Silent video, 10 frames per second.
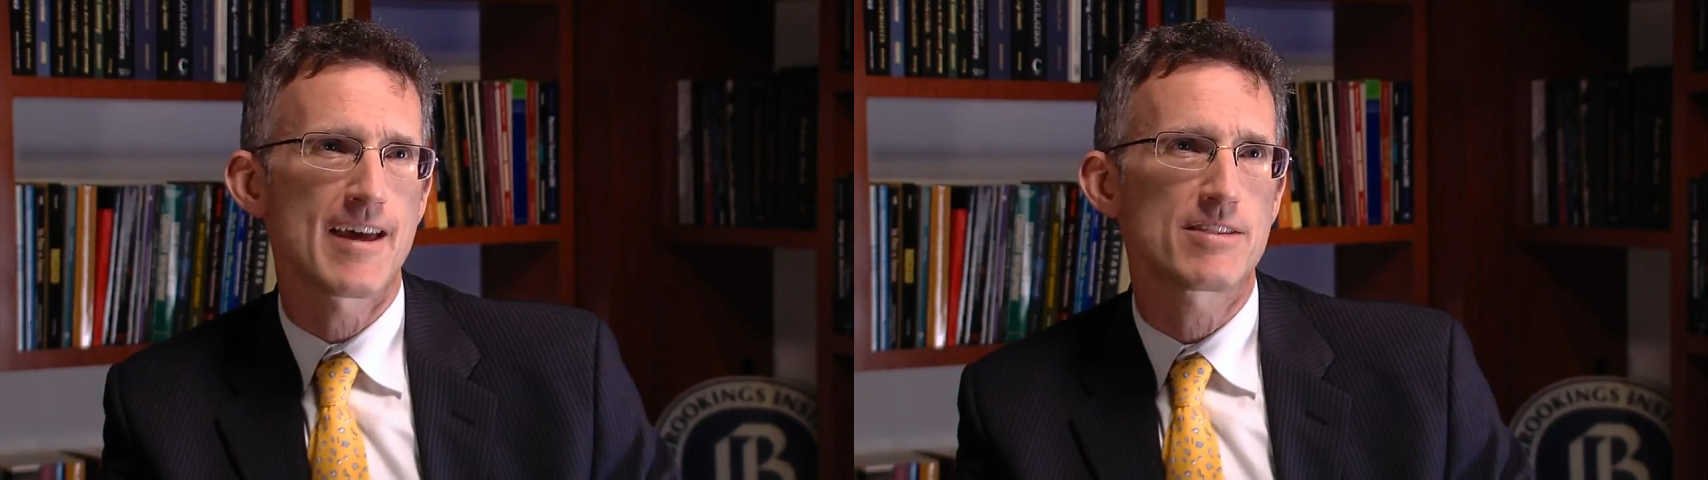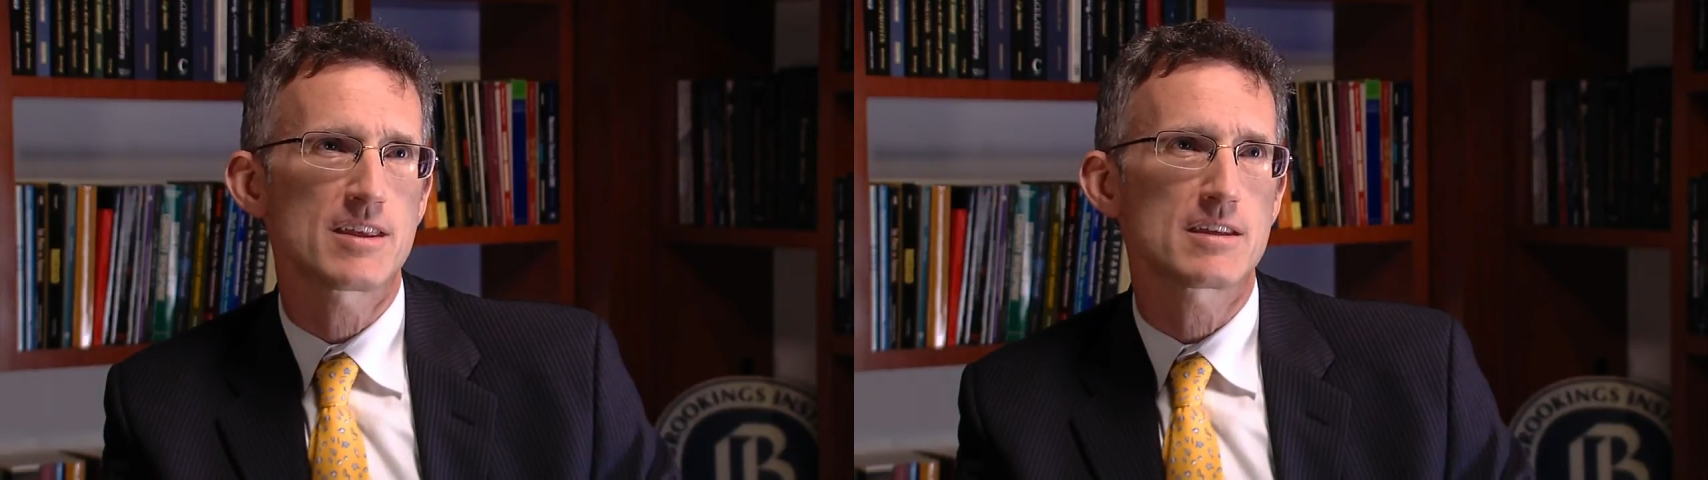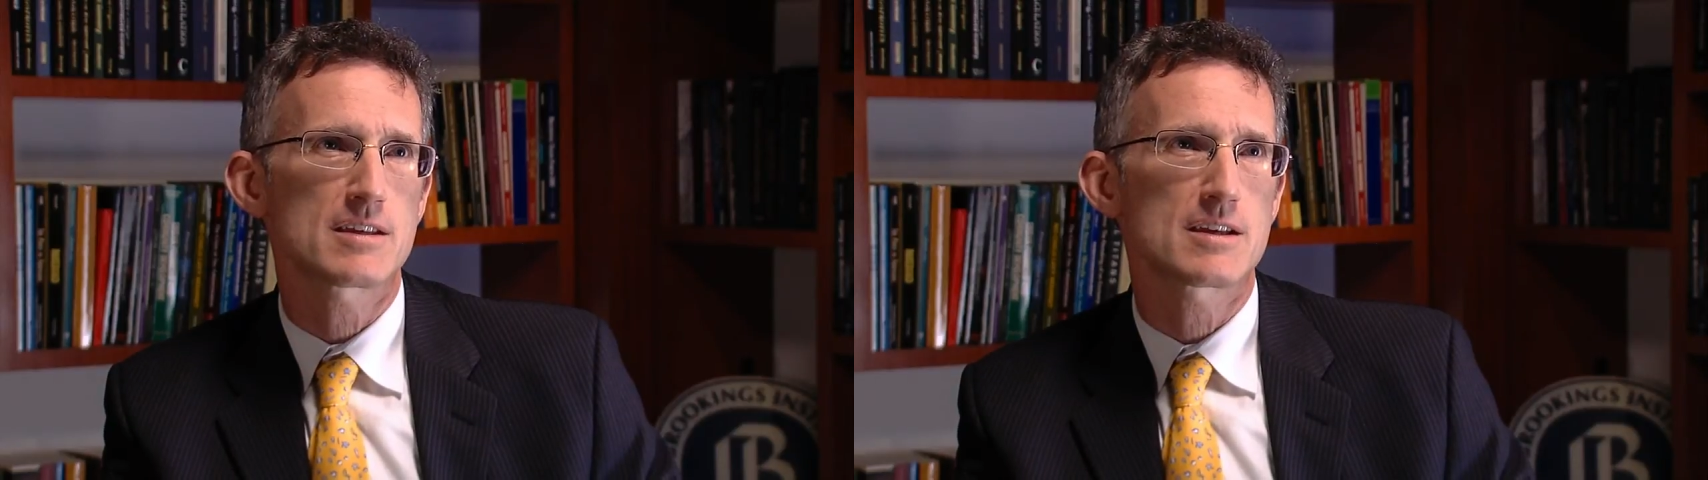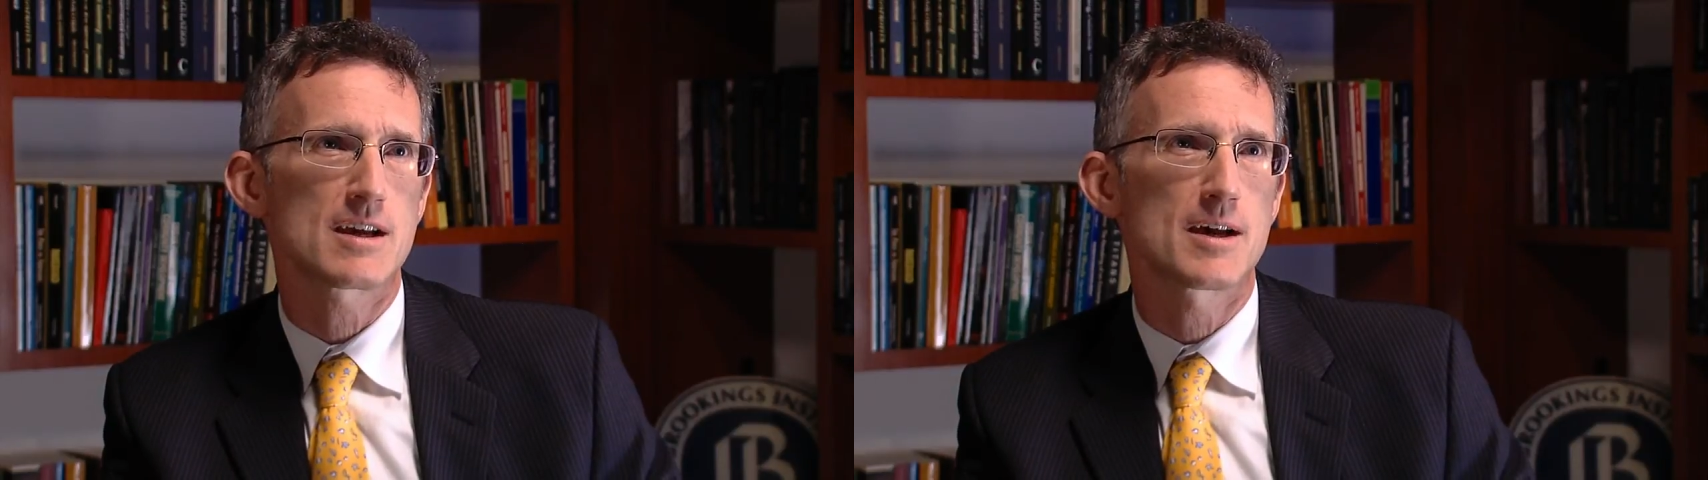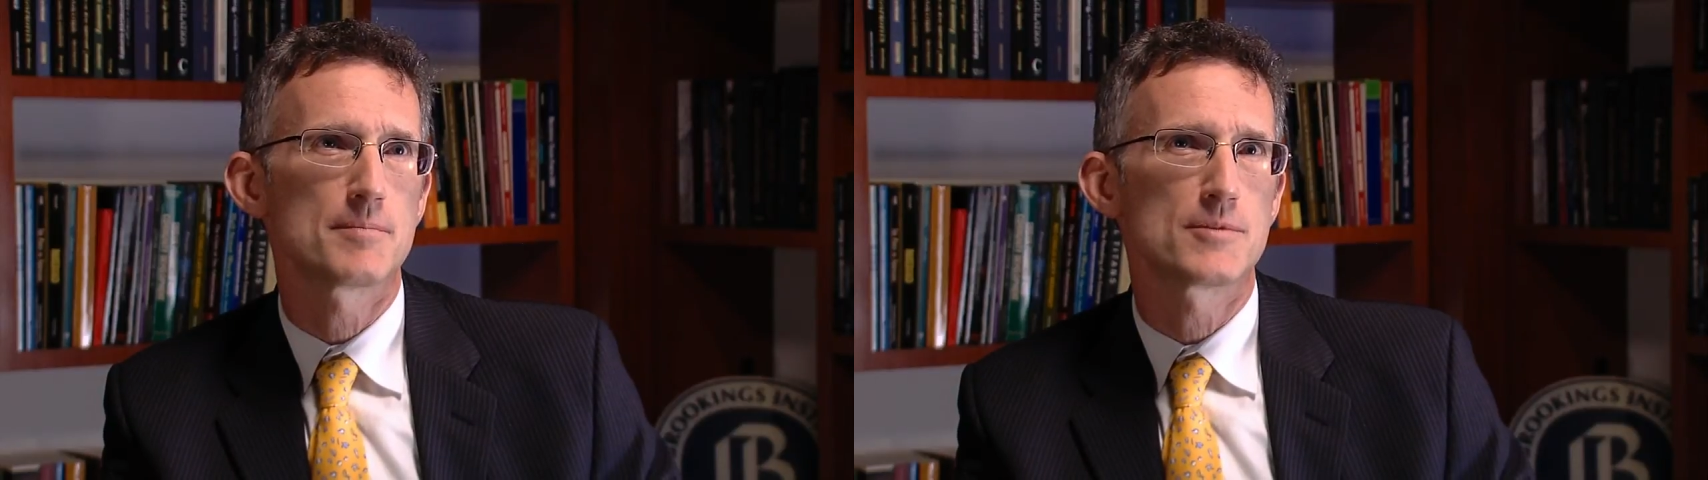I think
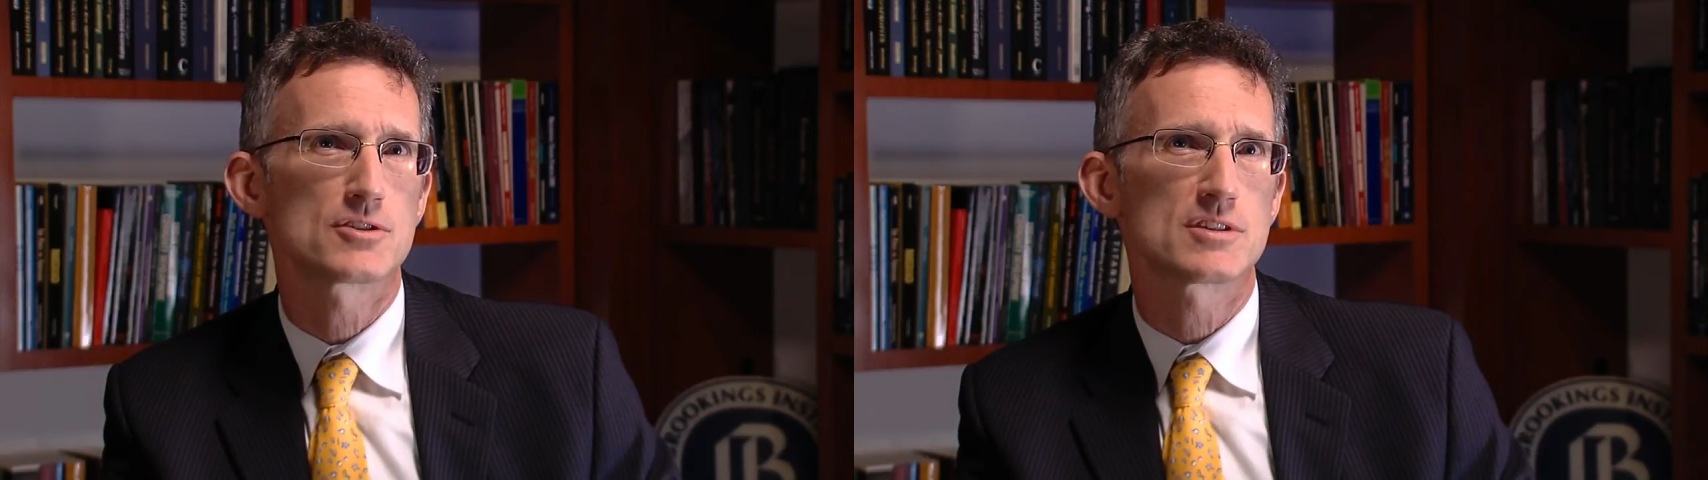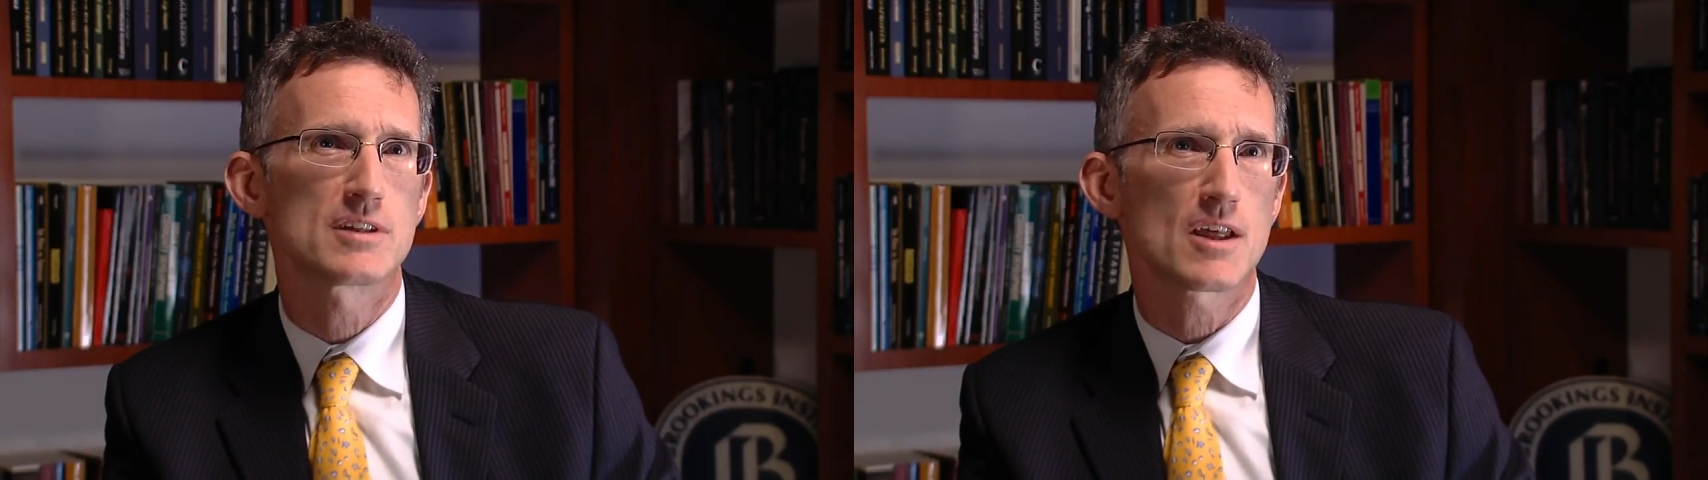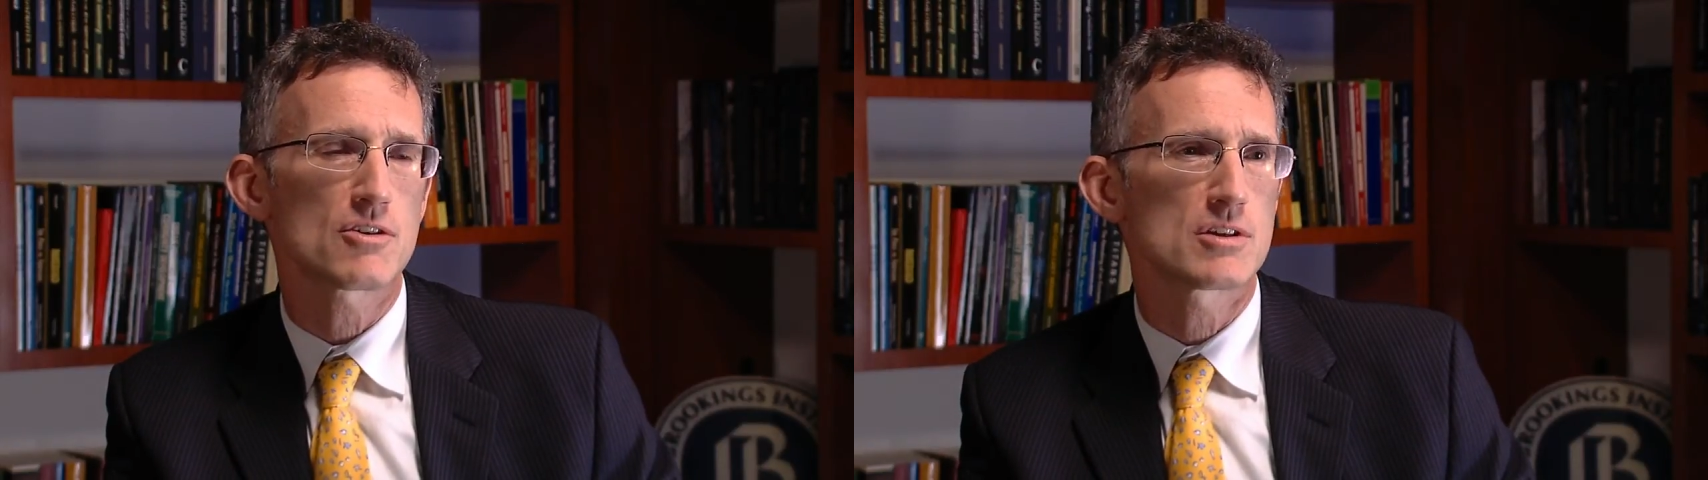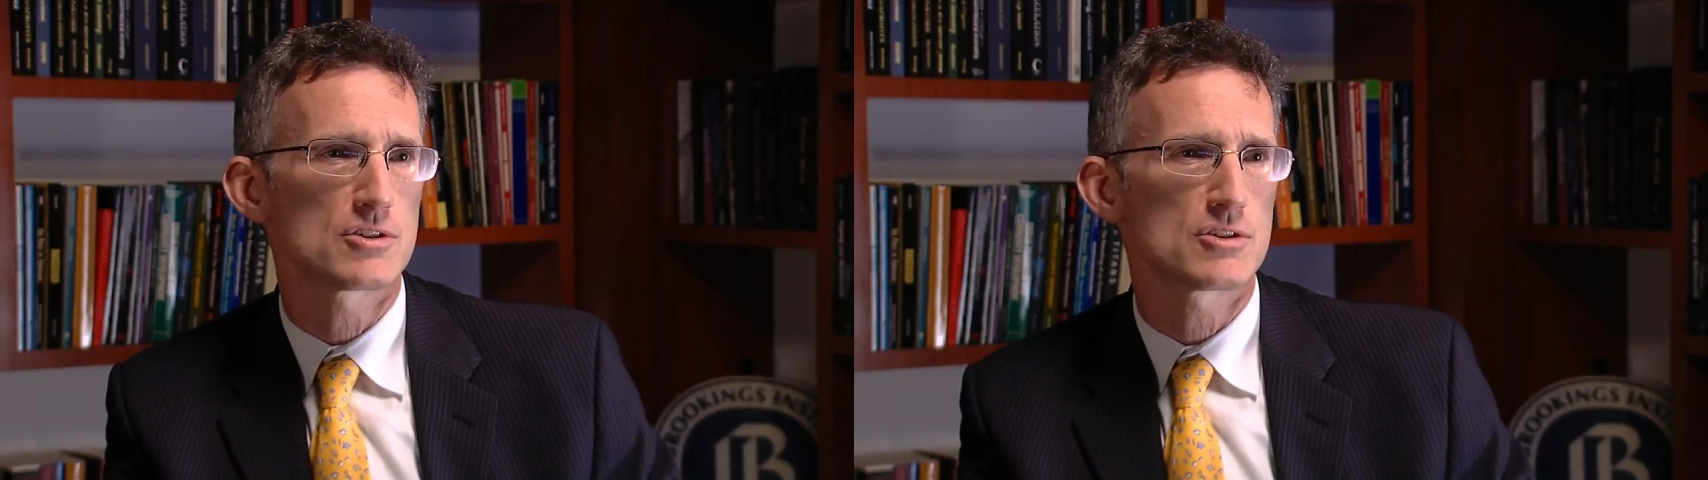um, there's another